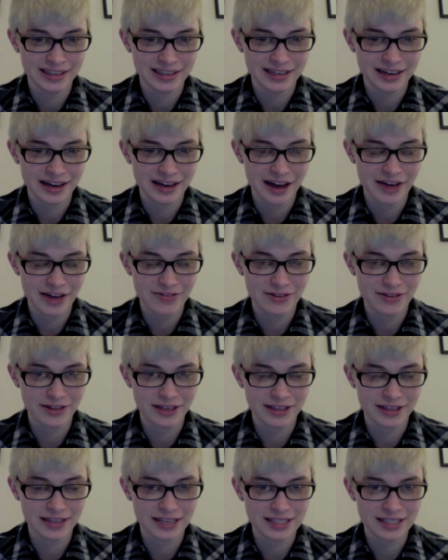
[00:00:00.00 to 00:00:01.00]
I feel like
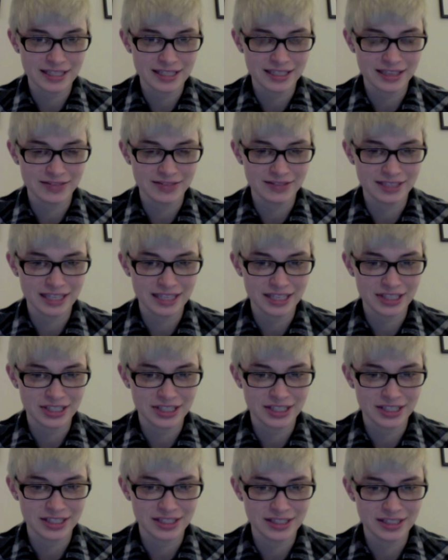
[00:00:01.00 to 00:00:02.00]
that's an
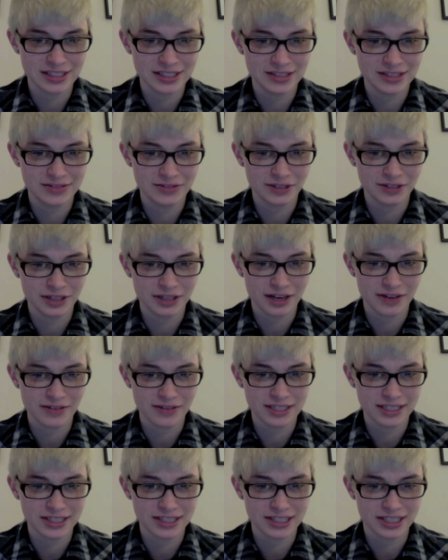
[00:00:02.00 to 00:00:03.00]
invitation for
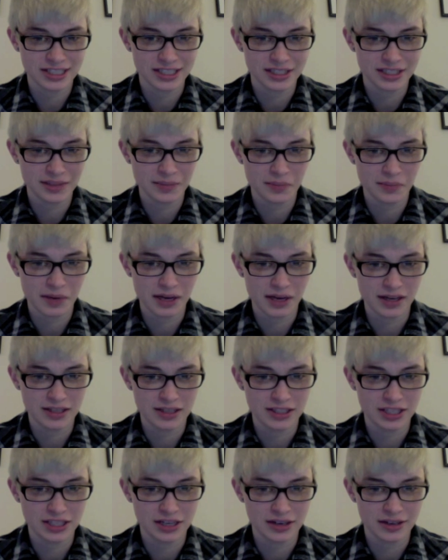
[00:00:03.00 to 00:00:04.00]
conversation, but
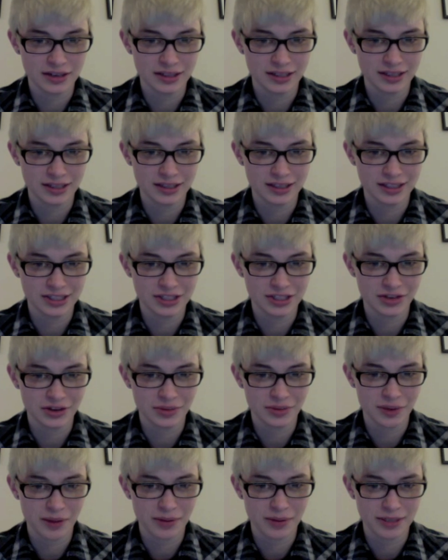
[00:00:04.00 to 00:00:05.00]
generally the general
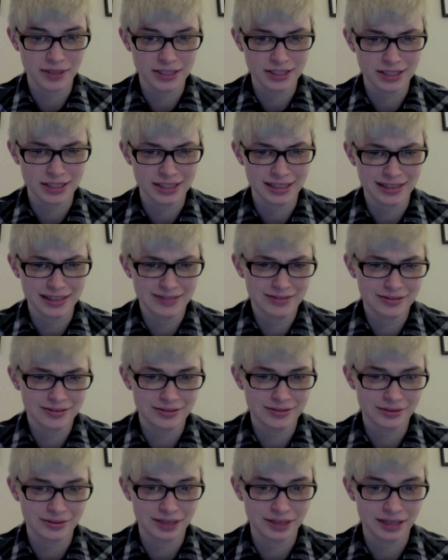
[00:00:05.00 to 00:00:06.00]
public's just like
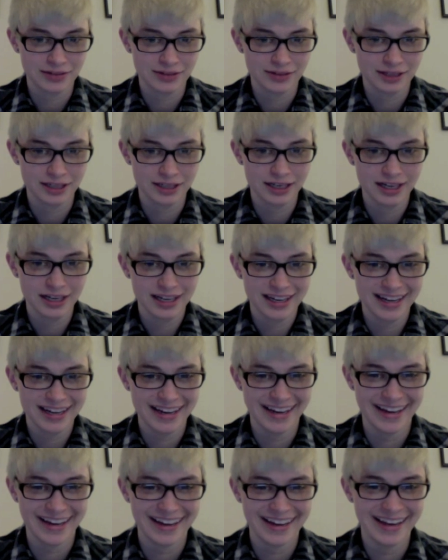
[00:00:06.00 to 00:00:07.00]
whatever.
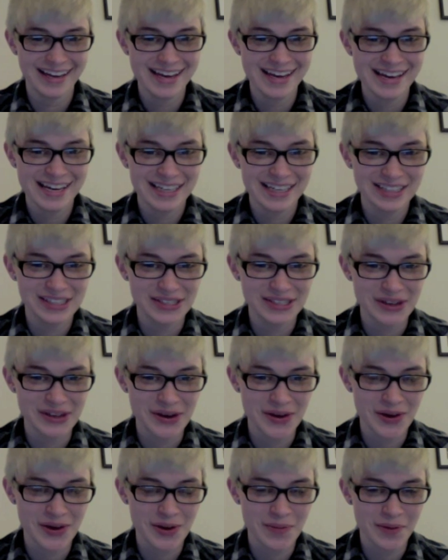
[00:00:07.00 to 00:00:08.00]

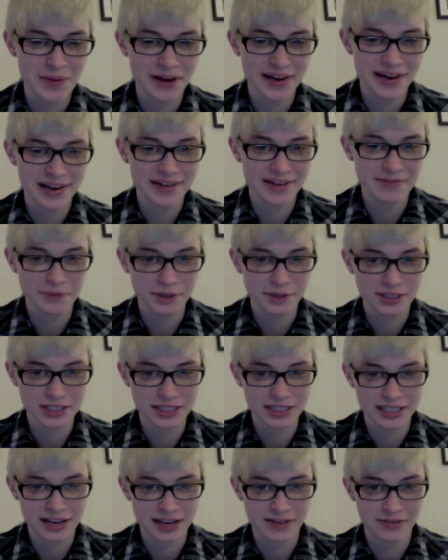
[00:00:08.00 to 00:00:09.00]
So, but I'm fortunate
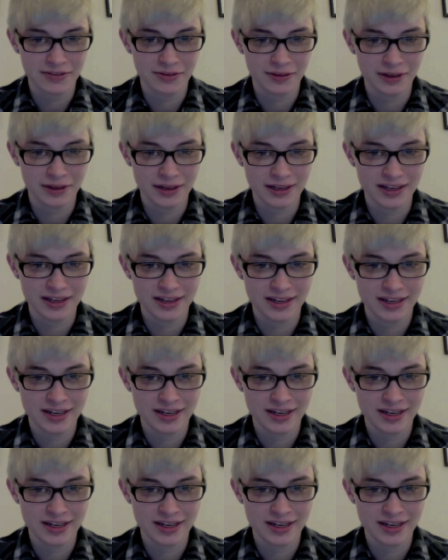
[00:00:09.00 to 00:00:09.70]
to have a really